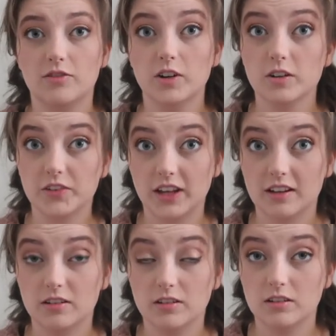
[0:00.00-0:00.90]
fertile
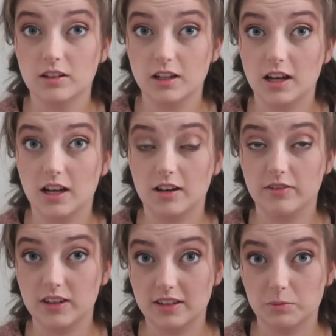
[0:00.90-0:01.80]
cycle of
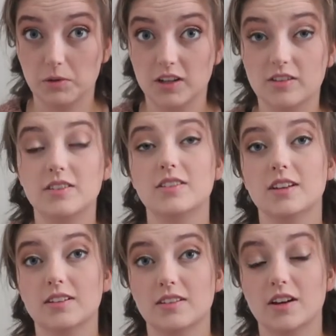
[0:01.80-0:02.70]
these breeds
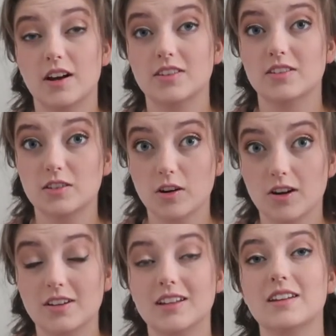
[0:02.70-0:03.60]
does not
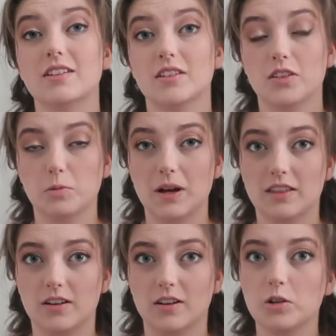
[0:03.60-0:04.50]
start until the
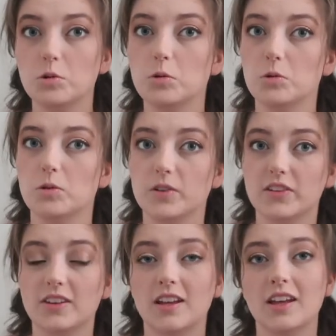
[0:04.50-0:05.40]
weather
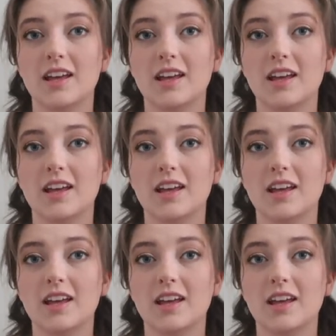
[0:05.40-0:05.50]
cools,